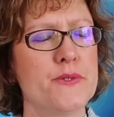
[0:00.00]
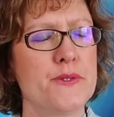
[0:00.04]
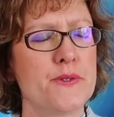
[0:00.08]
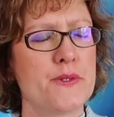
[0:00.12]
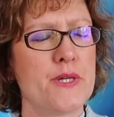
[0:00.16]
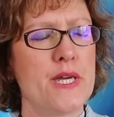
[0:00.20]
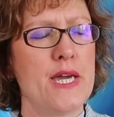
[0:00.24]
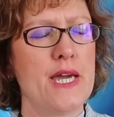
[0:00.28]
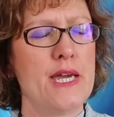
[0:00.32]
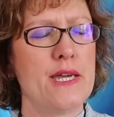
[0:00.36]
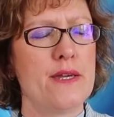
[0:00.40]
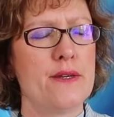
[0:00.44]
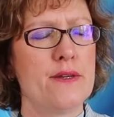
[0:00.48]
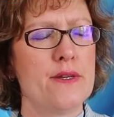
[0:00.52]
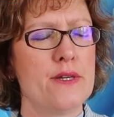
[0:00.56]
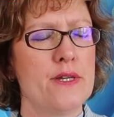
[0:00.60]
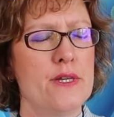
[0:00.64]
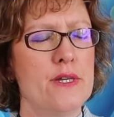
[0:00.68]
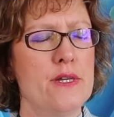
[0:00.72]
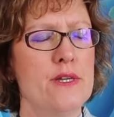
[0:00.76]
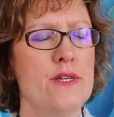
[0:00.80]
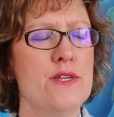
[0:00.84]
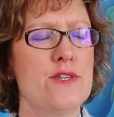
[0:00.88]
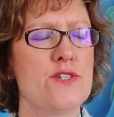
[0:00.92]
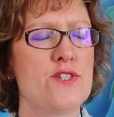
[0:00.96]
Okay,
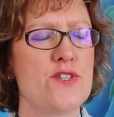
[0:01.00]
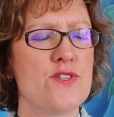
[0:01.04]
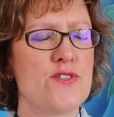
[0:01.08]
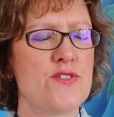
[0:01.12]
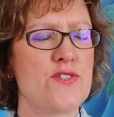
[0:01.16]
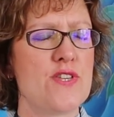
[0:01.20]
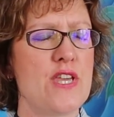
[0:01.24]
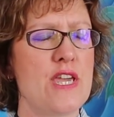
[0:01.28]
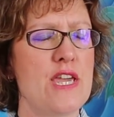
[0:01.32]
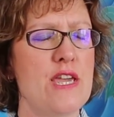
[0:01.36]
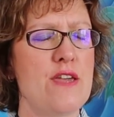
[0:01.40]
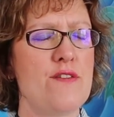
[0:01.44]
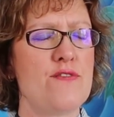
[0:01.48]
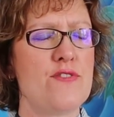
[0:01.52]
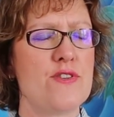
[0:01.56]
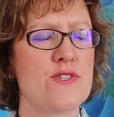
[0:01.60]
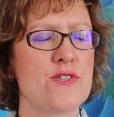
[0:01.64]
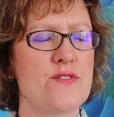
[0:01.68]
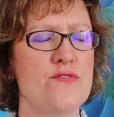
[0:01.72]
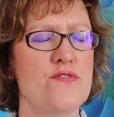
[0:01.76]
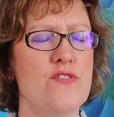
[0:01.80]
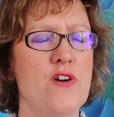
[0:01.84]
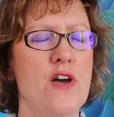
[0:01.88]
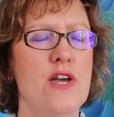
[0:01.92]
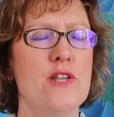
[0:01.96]
let's just see if
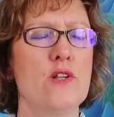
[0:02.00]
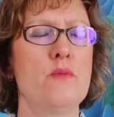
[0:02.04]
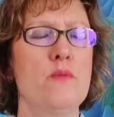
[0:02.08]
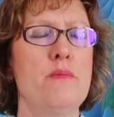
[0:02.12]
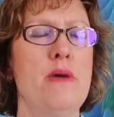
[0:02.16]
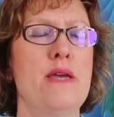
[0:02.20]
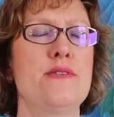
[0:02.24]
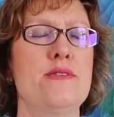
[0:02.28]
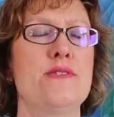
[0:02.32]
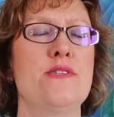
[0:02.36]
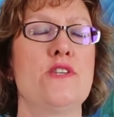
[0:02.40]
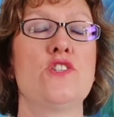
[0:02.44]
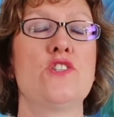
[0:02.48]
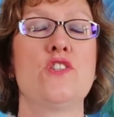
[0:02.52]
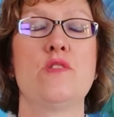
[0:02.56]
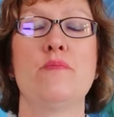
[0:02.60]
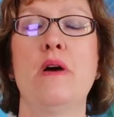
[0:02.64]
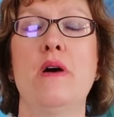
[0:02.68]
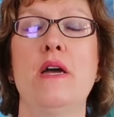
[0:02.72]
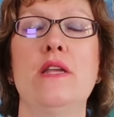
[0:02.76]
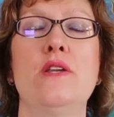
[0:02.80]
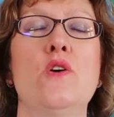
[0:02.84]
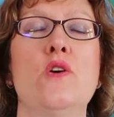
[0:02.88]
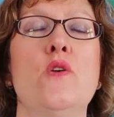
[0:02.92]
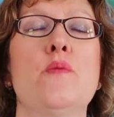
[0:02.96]
there's a final message.
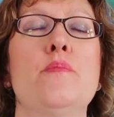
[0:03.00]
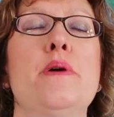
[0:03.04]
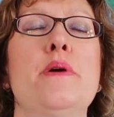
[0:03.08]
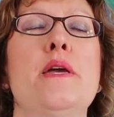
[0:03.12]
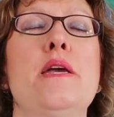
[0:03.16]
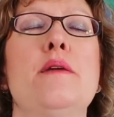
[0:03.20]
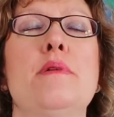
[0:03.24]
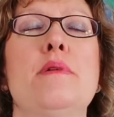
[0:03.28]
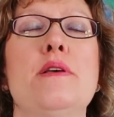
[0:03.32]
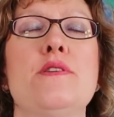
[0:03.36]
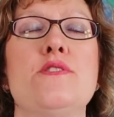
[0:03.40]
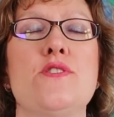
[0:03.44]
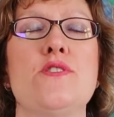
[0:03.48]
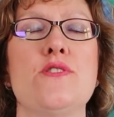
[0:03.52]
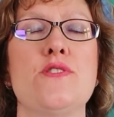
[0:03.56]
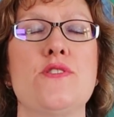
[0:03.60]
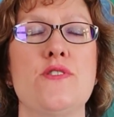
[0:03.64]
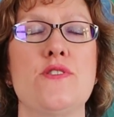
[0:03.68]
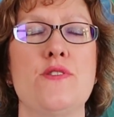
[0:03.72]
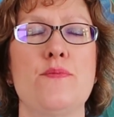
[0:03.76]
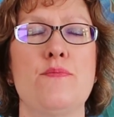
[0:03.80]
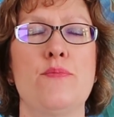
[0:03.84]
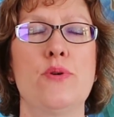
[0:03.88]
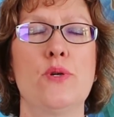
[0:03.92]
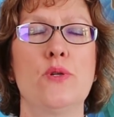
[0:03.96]
There might not be. Let's
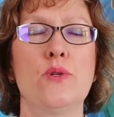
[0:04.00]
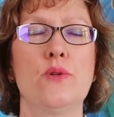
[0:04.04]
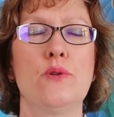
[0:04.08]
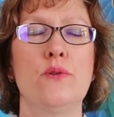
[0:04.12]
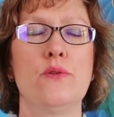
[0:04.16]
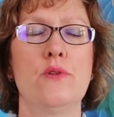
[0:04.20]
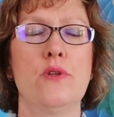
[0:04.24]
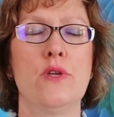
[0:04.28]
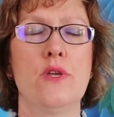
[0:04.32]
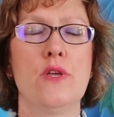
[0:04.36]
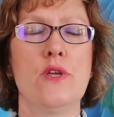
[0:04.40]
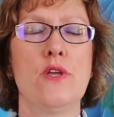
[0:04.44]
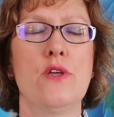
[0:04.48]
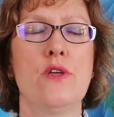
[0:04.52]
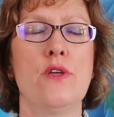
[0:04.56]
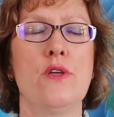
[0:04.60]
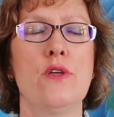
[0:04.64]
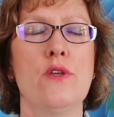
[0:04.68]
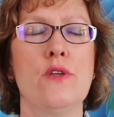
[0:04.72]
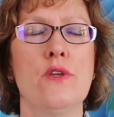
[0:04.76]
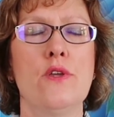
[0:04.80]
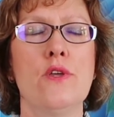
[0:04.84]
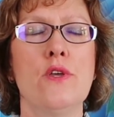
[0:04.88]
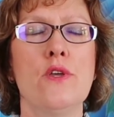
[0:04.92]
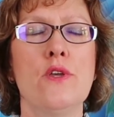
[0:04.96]
just pull
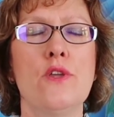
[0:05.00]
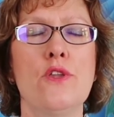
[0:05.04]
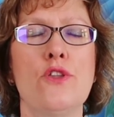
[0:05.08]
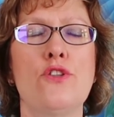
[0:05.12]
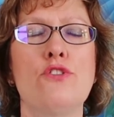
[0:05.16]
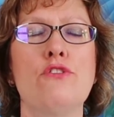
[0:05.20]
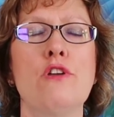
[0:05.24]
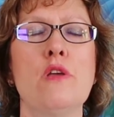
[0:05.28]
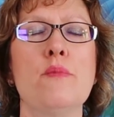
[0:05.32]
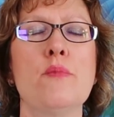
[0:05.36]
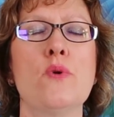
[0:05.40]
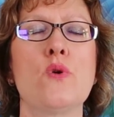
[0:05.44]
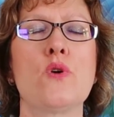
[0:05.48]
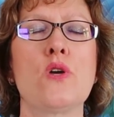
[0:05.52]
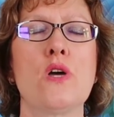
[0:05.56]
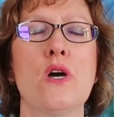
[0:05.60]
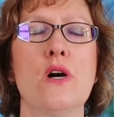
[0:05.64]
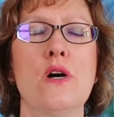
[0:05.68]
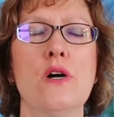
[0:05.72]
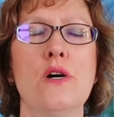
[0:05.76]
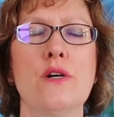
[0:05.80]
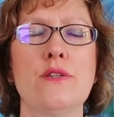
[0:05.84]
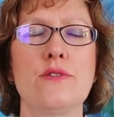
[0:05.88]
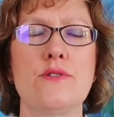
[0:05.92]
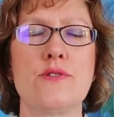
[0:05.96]
3 more
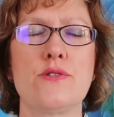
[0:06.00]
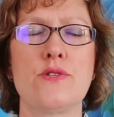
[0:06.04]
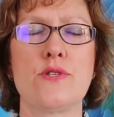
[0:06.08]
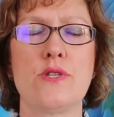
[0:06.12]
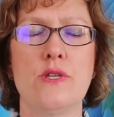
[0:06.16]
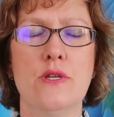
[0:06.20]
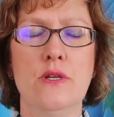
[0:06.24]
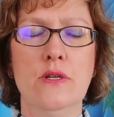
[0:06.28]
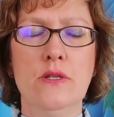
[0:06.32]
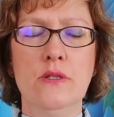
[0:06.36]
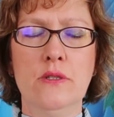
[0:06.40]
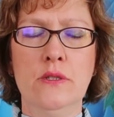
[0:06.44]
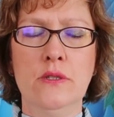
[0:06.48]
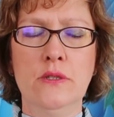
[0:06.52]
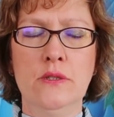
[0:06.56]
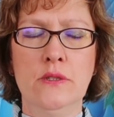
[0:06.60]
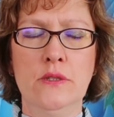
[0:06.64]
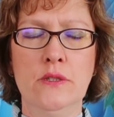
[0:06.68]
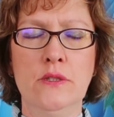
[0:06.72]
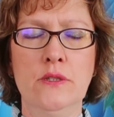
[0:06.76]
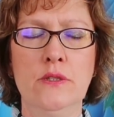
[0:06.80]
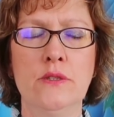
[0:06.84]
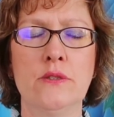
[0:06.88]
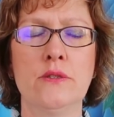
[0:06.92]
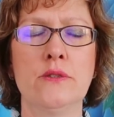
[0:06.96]
cards
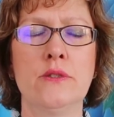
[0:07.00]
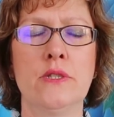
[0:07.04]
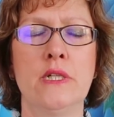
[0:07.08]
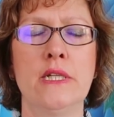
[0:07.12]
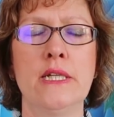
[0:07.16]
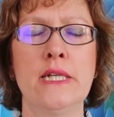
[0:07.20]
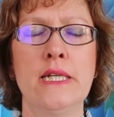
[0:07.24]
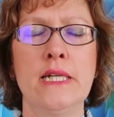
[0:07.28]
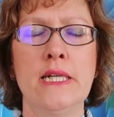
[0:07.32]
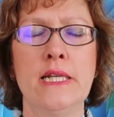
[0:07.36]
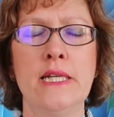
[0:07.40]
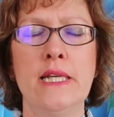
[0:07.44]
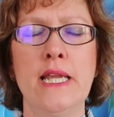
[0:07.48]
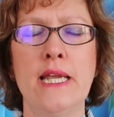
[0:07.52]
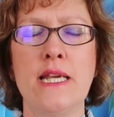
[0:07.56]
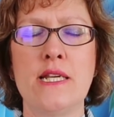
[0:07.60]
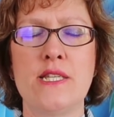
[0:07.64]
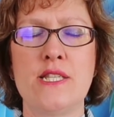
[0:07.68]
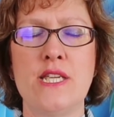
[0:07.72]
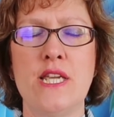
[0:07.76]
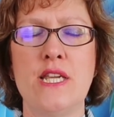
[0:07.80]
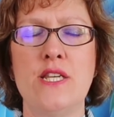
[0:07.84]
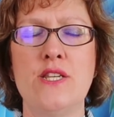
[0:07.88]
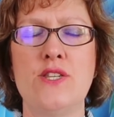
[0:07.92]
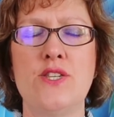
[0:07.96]

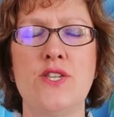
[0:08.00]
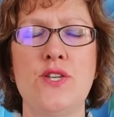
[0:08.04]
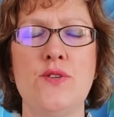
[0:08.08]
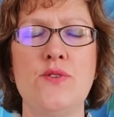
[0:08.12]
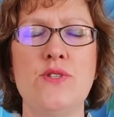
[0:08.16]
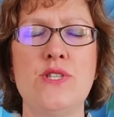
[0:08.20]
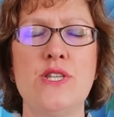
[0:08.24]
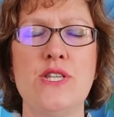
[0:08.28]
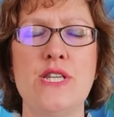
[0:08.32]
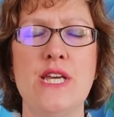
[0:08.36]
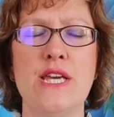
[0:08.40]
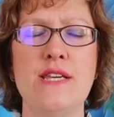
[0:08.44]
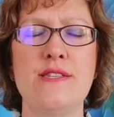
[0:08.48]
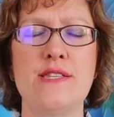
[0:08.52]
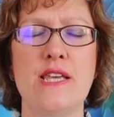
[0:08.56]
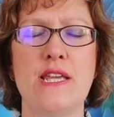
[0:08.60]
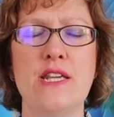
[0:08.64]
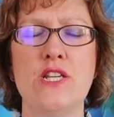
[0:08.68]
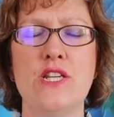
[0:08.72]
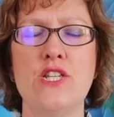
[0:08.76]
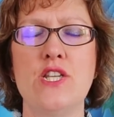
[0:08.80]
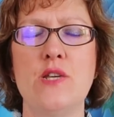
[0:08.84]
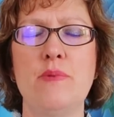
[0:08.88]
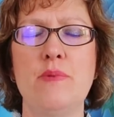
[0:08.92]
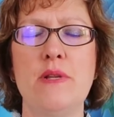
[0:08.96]
linked into today's
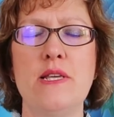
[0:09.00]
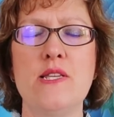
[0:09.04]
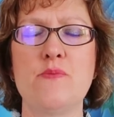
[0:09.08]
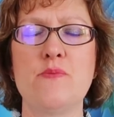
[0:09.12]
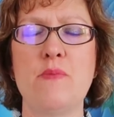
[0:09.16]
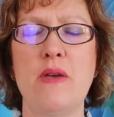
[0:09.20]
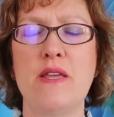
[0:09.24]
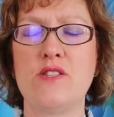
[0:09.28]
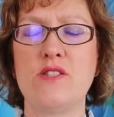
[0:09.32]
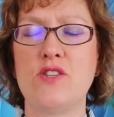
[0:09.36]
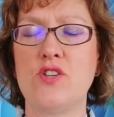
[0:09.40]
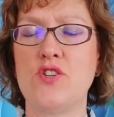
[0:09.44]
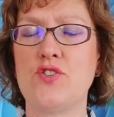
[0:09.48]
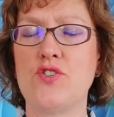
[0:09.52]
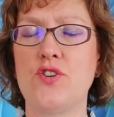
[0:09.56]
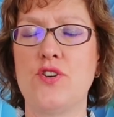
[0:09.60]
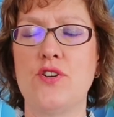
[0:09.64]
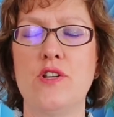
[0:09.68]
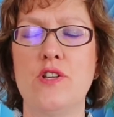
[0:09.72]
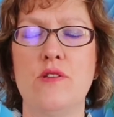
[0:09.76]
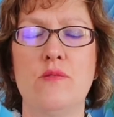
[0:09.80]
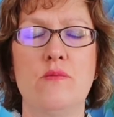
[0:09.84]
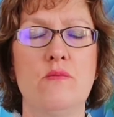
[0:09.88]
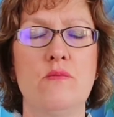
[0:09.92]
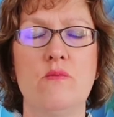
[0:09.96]
energy. Please,
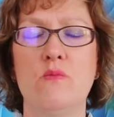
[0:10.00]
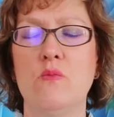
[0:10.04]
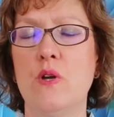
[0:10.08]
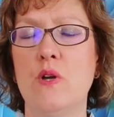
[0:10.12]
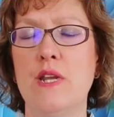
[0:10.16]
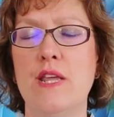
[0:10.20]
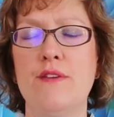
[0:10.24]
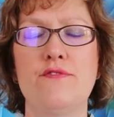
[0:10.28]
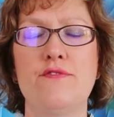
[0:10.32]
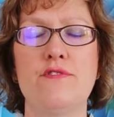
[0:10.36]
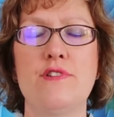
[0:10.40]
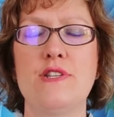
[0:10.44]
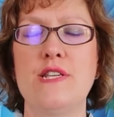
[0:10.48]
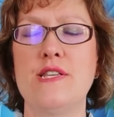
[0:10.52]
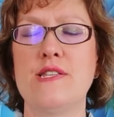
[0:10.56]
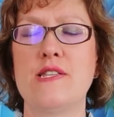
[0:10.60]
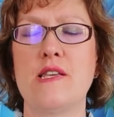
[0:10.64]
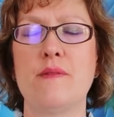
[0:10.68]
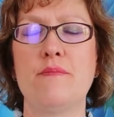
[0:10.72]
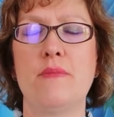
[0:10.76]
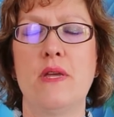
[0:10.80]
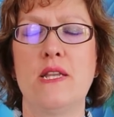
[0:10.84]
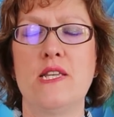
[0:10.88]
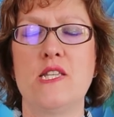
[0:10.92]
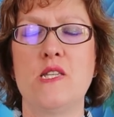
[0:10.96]
Metatron, and whatever it
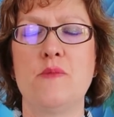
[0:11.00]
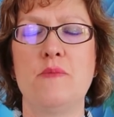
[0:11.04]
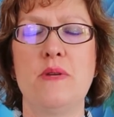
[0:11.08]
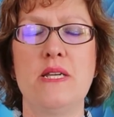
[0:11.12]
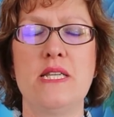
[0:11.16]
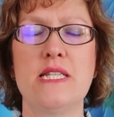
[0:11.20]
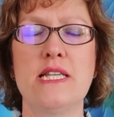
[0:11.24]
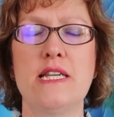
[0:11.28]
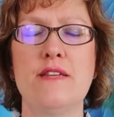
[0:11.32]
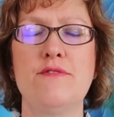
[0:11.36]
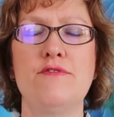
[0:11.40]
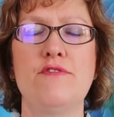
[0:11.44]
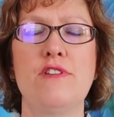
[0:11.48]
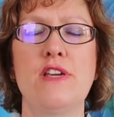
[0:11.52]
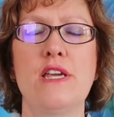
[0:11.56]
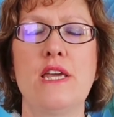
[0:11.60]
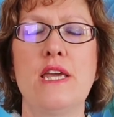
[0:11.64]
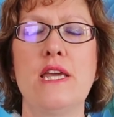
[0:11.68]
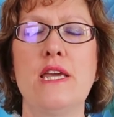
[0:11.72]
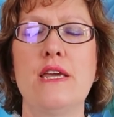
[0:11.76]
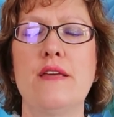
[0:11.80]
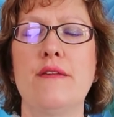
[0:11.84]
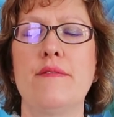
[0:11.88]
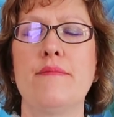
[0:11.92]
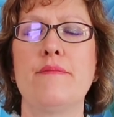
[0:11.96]
is I'm meant to be delivering
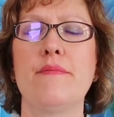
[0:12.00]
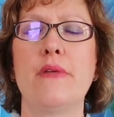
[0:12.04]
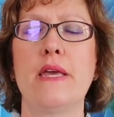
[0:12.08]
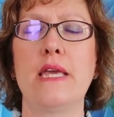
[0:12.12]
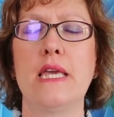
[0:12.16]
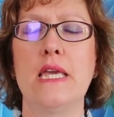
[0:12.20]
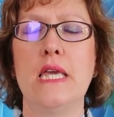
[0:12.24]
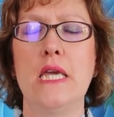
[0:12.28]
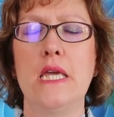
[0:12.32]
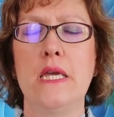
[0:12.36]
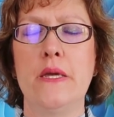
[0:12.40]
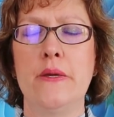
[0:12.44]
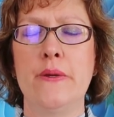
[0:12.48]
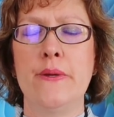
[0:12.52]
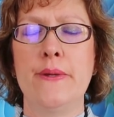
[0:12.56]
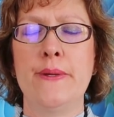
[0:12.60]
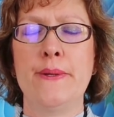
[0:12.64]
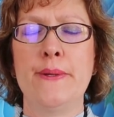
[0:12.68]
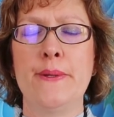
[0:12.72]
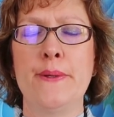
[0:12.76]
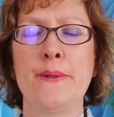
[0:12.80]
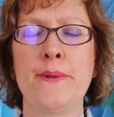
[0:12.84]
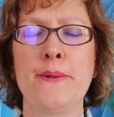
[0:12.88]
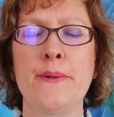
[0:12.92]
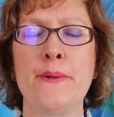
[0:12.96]
here. Thank you.
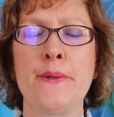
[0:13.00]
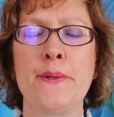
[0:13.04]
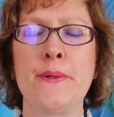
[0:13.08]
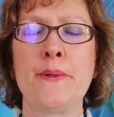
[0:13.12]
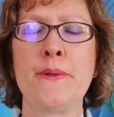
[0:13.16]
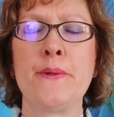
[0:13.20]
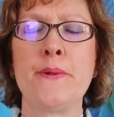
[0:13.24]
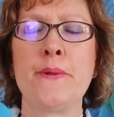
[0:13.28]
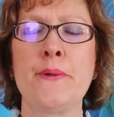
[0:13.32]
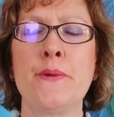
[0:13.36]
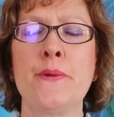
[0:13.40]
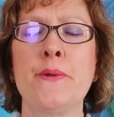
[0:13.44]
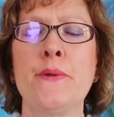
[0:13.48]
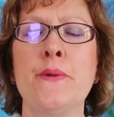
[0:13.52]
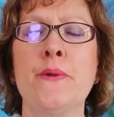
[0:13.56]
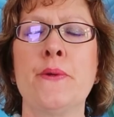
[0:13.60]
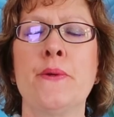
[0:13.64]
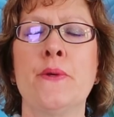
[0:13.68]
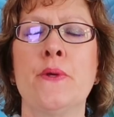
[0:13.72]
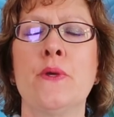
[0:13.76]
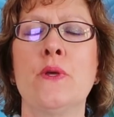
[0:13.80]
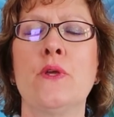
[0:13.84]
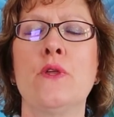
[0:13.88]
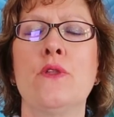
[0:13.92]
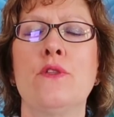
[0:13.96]

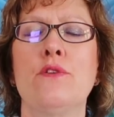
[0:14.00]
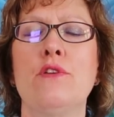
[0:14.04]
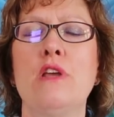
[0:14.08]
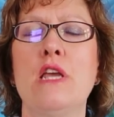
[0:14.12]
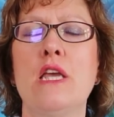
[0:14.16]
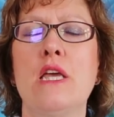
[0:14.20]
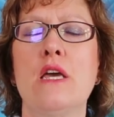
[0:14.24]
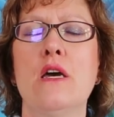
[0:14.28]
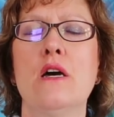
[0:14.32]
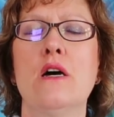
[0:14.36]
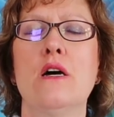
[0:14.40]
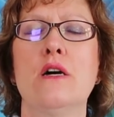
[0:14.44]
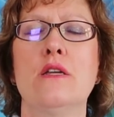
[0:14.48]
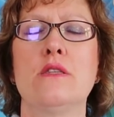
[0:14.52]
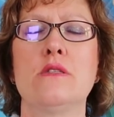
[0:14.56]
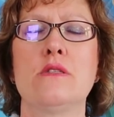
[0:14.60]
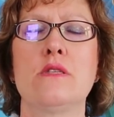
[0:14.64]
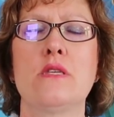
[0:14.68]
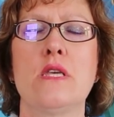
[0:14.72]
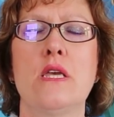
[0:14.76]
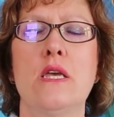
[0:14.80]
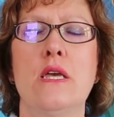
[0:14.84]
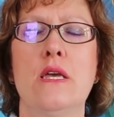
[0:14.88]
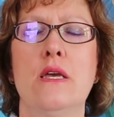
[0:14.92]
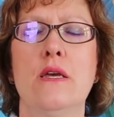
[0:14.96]
3
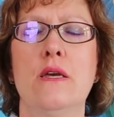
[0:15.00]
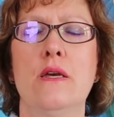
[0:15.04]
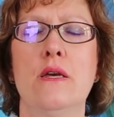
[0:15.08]
cards.